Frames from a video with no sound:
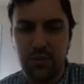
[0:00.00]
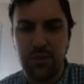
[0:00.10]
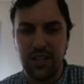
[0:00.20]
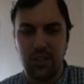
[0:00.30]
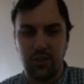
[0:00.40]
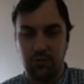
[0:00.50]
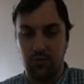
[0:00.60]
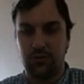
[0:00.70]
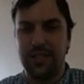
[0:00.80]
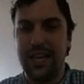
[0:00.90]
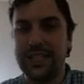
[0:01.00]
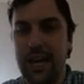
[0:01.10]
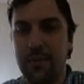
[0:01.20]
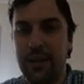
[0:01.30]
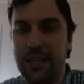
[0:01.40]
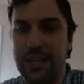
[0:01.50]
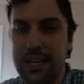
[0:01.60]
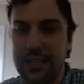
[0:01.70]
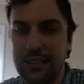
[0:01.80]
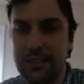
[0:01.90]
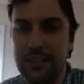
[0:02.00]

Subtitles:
to be the... Oh, dadgummit, again?